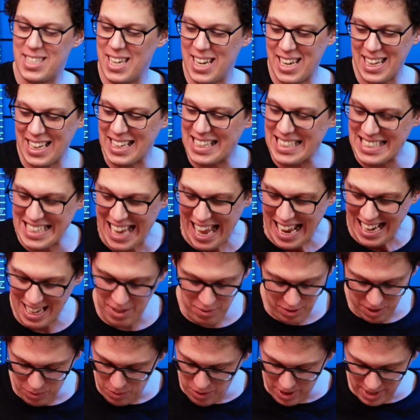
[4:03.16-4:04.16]
did exactly
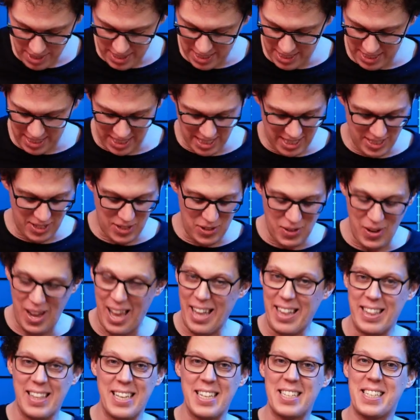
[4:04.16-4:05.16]
what I wanted it to do,
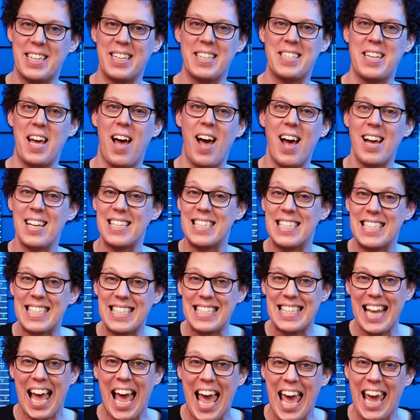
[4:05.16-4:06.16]
and this guitar
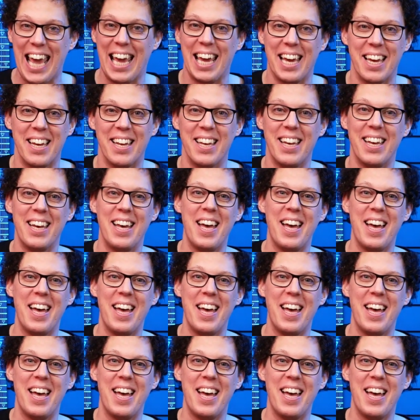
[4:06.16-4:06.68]
sang.